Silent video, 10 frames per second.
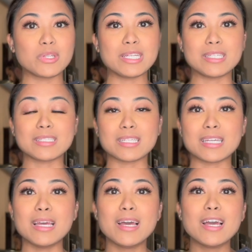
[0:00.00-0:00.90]

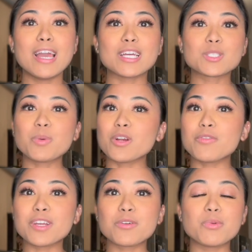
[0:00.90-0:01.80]
easy. It's
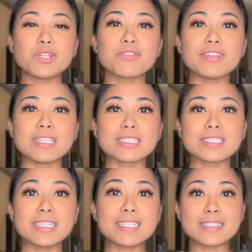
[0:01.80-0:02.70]
perfect when you're feeling
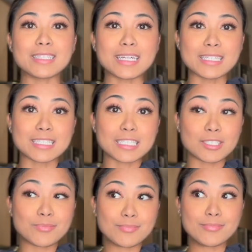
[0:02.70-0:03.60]
sick, like...
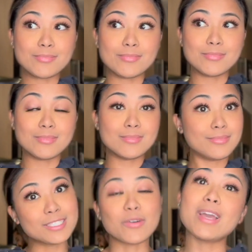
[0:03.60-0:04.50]

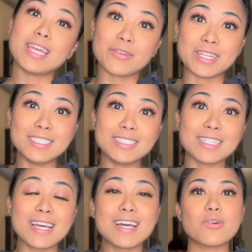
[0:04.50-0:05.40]
So anyways,
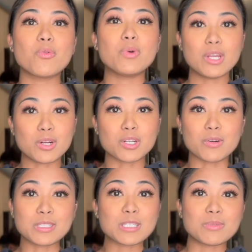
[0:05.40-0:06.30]
we are
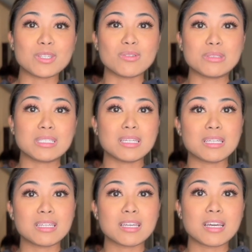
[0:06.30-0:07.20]
going to be
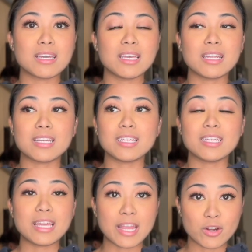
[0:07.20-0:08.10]
using an
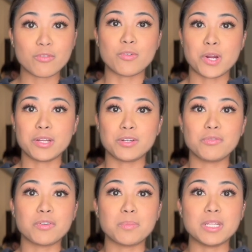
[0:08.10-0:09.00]
air fryer
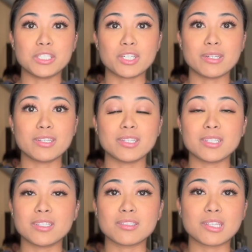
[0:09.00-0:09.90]
from Ninja. It
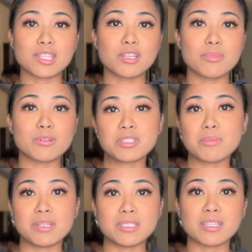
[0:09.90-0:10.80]
is like the most
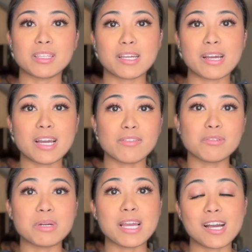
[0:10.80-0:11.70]
amazing thing I have
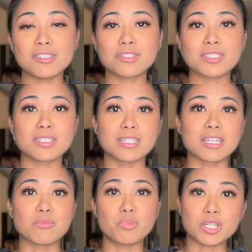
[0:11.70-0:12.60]
in my house because it
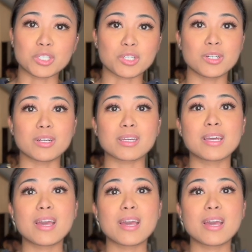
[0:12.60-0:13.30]
can pressure cook,